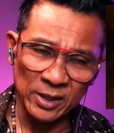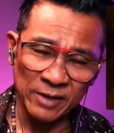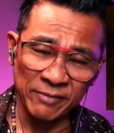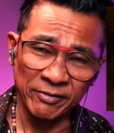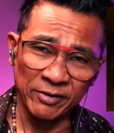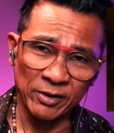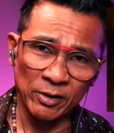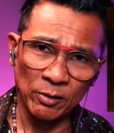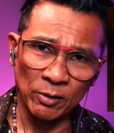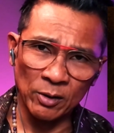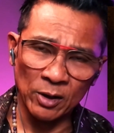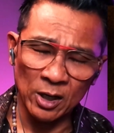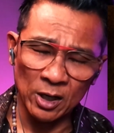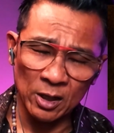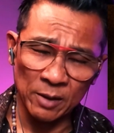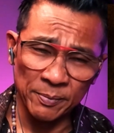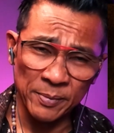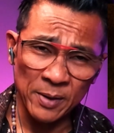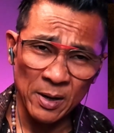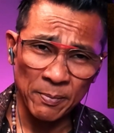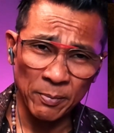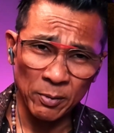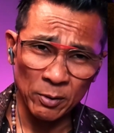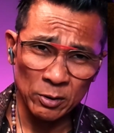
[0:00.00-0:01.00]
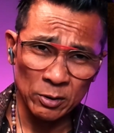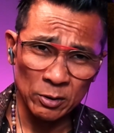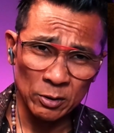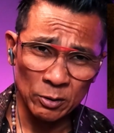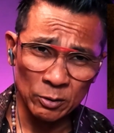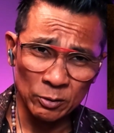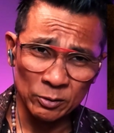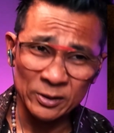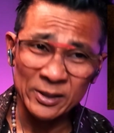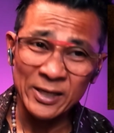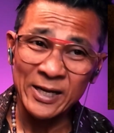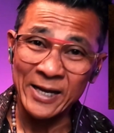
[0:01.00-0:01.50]
even though a lot of people
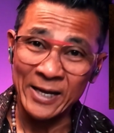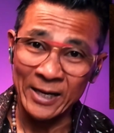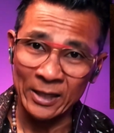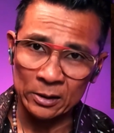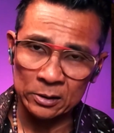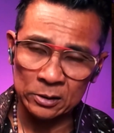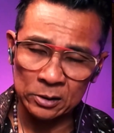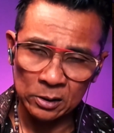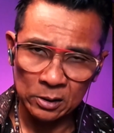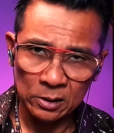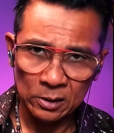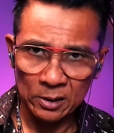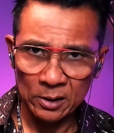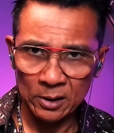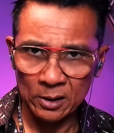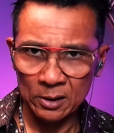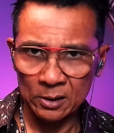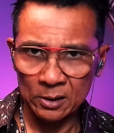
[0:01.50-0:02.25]
use it